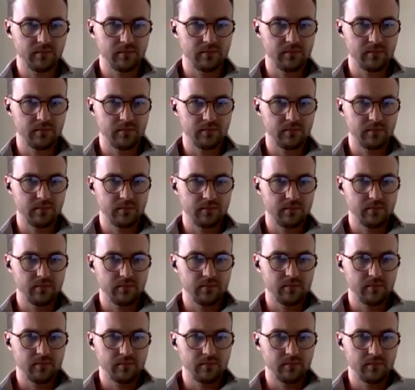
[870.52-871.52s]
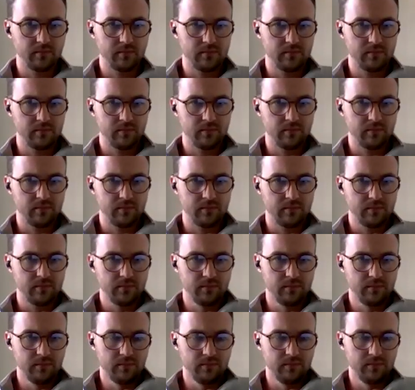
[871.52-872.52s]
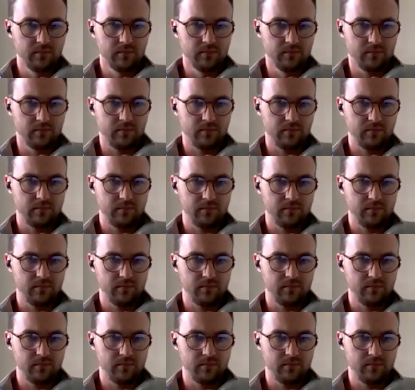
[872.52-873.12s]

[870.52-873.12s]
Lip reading: (not speaking)